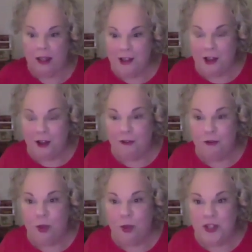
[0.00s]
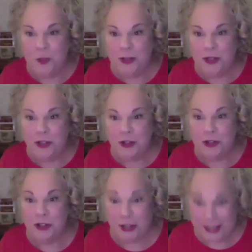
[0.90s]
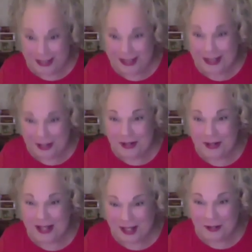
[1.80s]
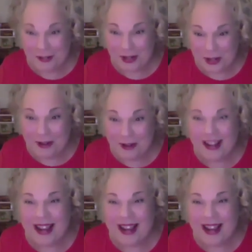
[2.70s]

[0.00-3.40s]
of what's been your journey to get you here where you are now?